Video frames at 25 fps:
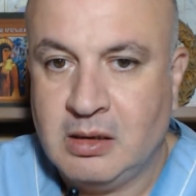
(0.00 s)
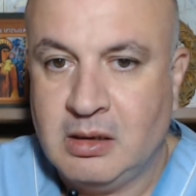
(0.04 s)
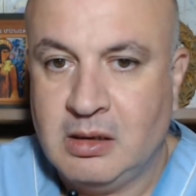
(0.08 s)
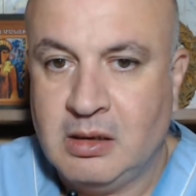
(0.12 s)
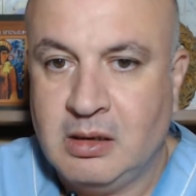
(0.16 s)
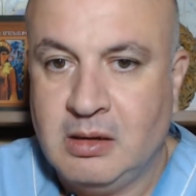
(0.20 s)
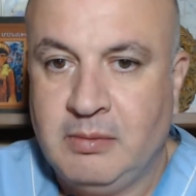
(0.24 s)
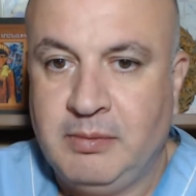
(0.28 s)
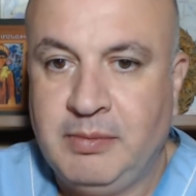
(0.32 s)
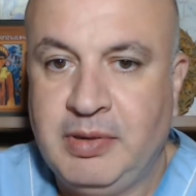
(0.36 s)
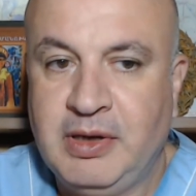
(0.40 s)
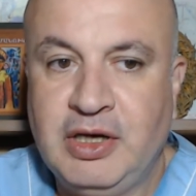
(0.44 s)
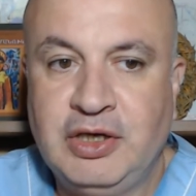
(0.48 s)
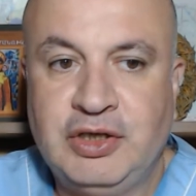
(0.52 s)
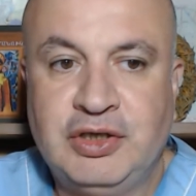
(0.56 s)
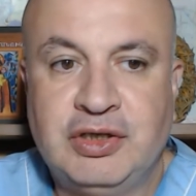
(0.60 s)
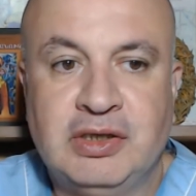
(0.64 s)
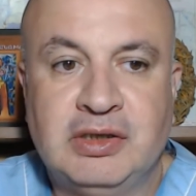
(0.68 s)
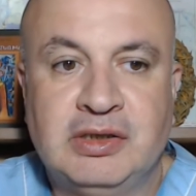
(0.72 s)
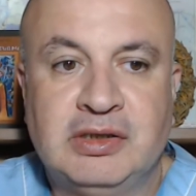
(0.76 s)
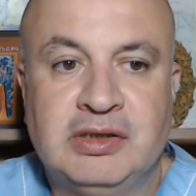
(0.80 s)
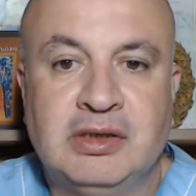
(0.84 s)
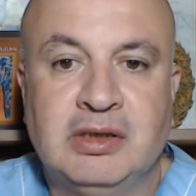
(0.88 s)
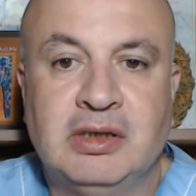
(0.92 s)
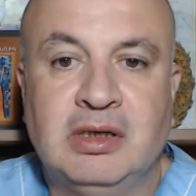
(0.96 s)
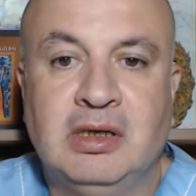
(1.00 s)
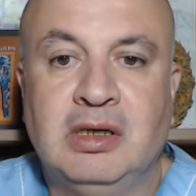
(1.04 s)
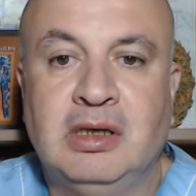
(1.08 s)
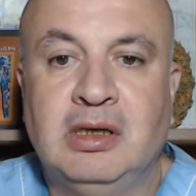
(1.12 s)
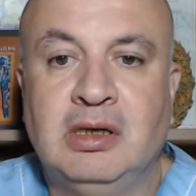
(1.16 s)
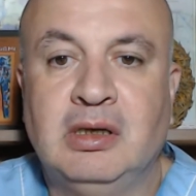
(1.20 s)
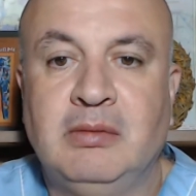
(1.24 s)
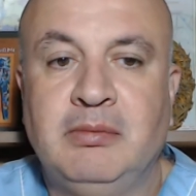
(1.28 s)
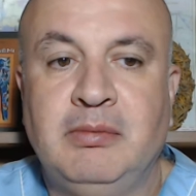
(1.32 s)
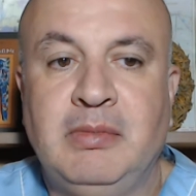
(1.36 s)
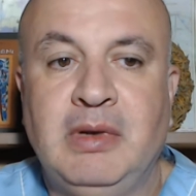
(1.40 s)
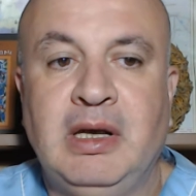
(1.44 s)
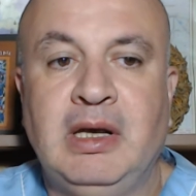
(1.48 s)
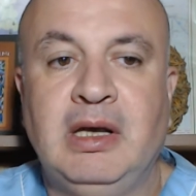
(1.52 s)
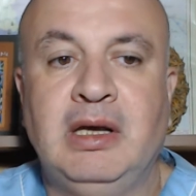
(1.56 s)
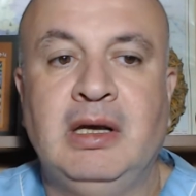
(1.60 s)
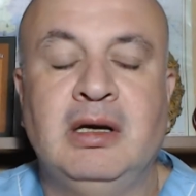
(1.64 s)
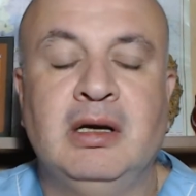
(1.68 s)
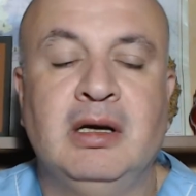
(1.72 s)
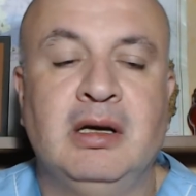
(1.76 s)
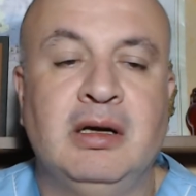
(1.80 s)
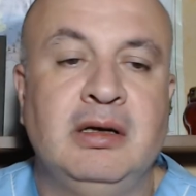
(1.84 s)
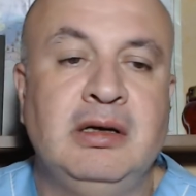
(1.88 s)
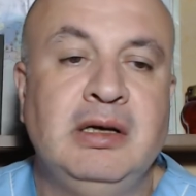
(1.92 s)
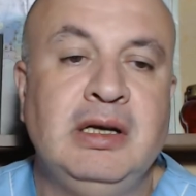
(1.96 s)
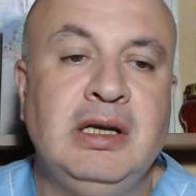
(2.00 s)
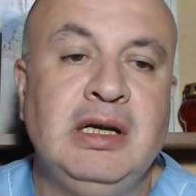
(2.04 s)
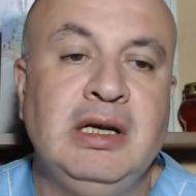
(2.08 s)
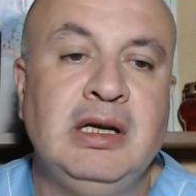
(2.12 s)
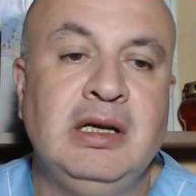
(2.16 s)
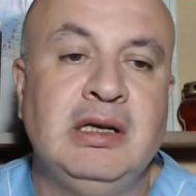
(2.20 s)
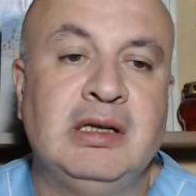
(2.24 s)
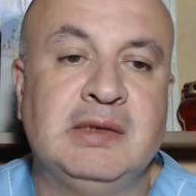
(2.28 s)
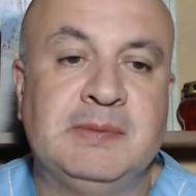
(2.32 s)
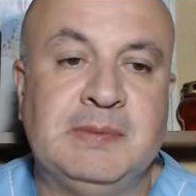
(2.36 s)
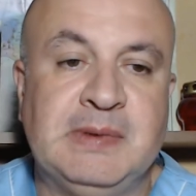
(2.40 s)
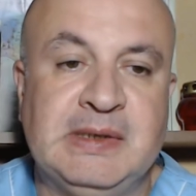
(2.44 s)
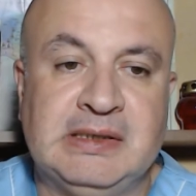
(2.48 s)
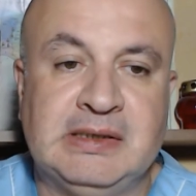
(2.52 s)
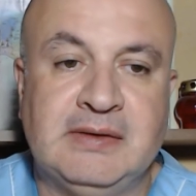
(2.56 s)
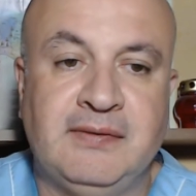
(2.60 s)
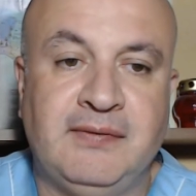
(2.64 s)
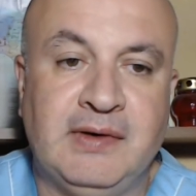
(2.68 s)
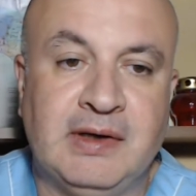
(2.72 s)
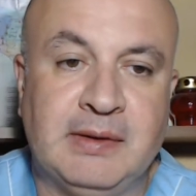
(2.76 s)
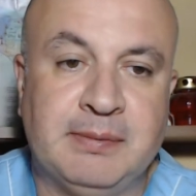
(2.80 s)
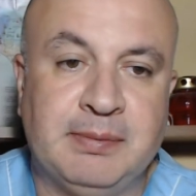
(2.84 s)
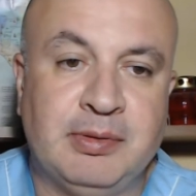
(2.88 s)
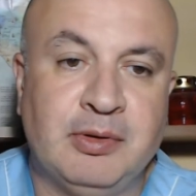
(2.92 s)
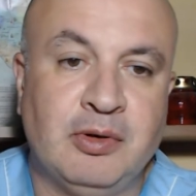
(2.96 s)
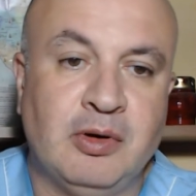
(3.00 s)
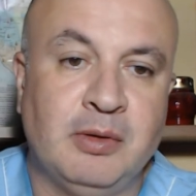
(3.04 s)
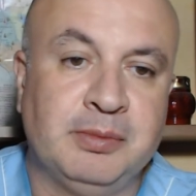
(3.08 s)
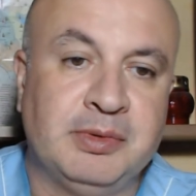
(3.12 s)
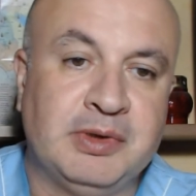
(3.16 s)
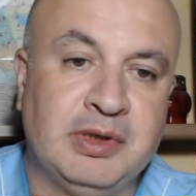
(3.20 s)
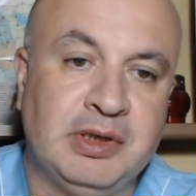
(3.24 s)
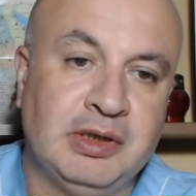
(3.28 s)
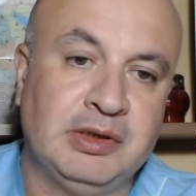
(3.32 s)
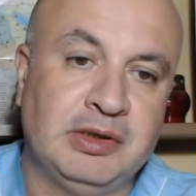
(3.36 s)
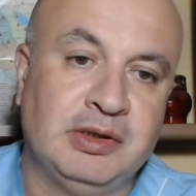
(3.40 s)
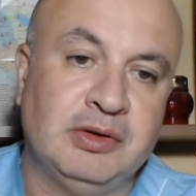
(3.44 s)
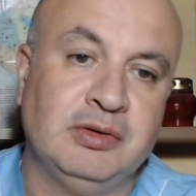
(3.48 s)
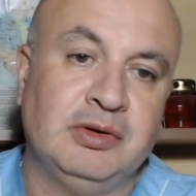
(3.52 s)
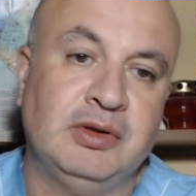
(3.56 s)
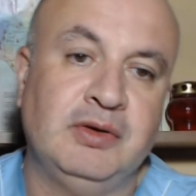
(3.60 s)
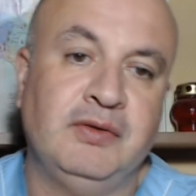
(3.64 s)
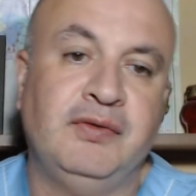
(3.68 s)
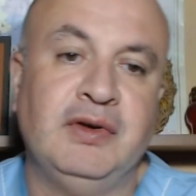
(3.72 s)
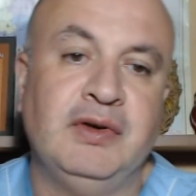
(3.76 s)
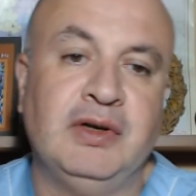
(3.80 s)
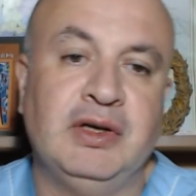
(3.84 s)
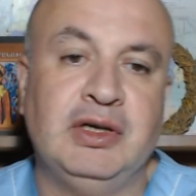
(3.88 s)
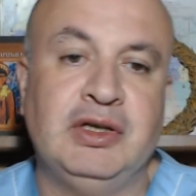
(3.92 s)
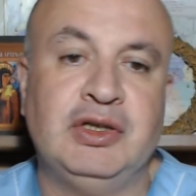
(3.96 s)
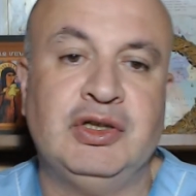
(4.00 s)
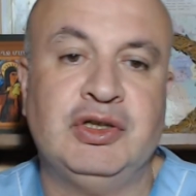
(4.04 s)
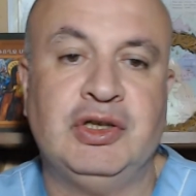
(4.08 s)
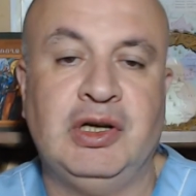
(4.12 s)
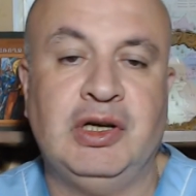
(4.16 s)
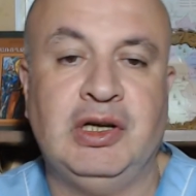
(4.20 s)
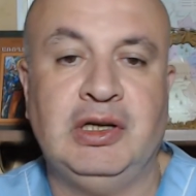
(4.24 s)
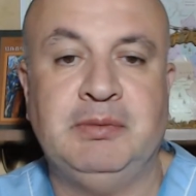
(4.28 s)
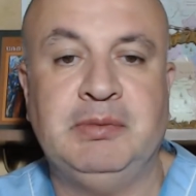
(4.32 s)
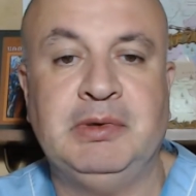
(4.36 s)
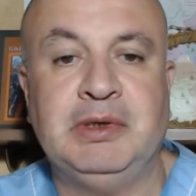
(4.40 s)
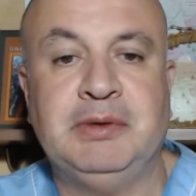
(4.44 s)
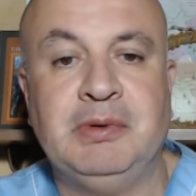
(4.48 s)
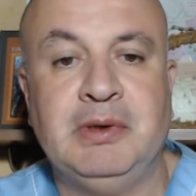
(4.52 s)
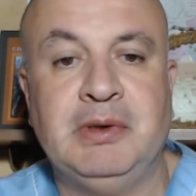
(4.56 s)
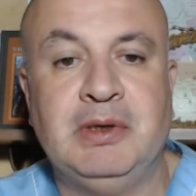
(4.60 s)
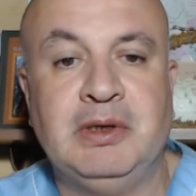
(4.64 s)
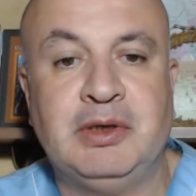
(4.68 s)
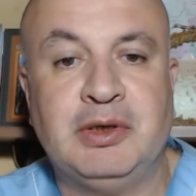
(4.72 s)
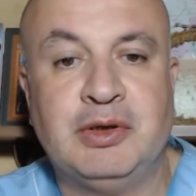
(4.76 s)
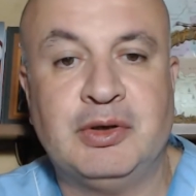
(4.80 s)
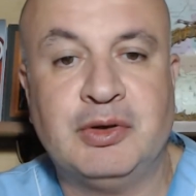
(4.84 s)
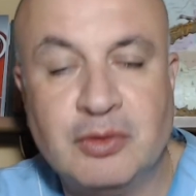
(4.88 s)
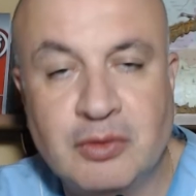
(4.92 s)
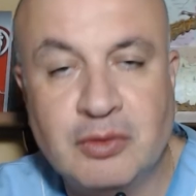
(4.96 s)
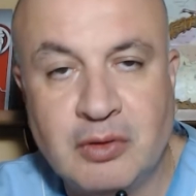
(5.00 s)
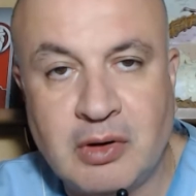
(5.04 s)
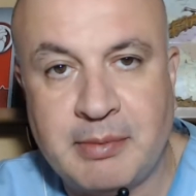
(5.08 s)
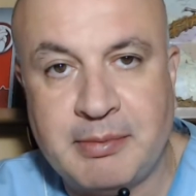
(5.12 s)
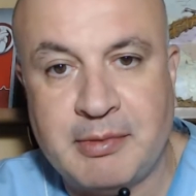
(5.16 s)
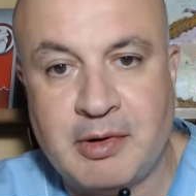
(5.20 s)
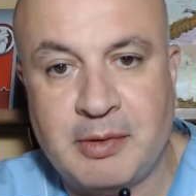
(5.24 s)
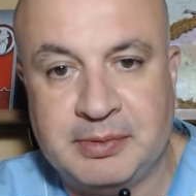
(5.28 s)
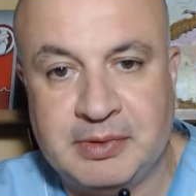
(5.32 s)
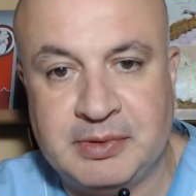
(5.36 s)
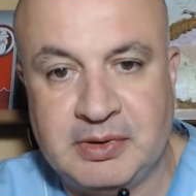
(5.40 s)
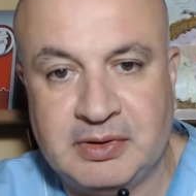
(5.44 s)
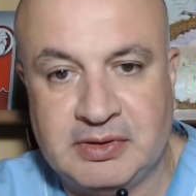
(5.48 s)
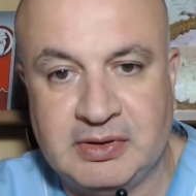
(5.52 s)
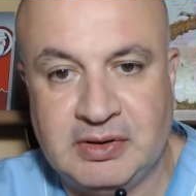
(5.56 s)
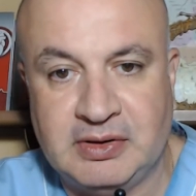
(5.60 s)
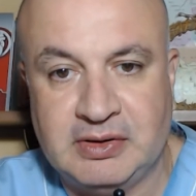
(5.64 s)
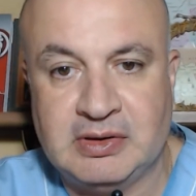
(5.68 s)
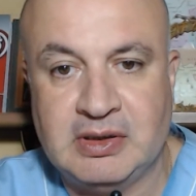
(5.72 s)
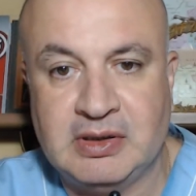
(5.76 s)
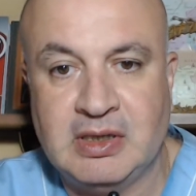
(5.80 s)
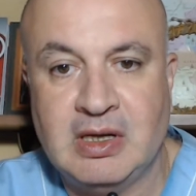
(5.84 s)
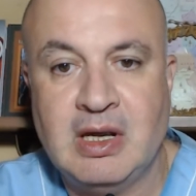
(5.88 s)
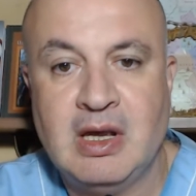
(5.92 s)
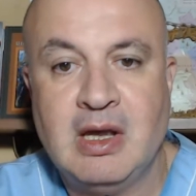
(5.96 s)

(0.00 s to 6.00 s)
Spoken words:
Patients may need specific prompting to differentiate between true hemoptysis,